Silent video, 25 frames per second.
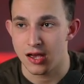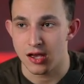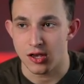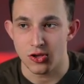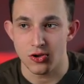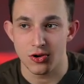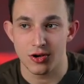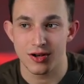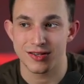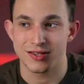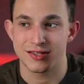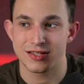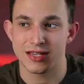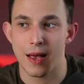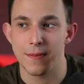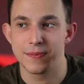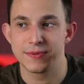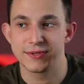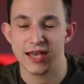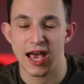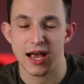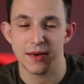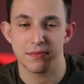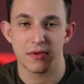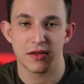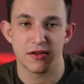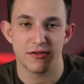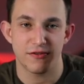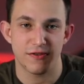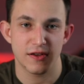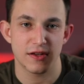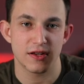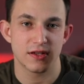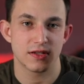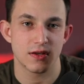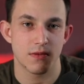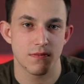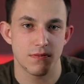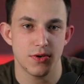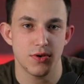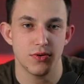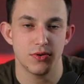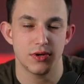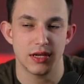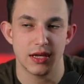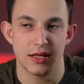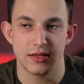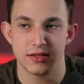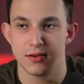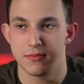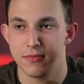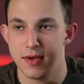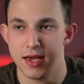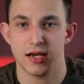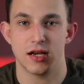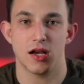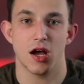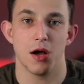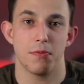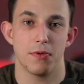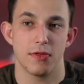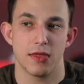you could sub-segment fitness and beauty into makeup